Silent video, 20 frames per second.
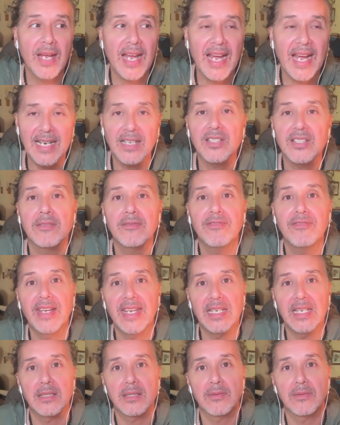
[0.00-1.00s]

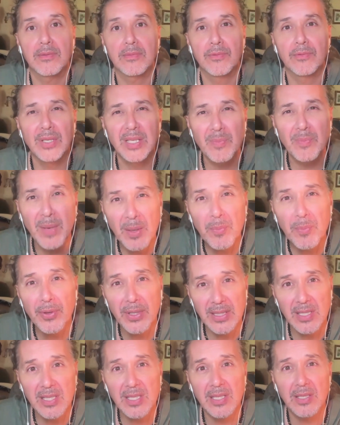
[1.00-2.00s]
activate
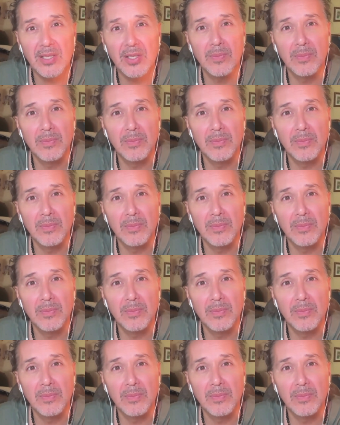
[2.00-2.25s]
remembrances.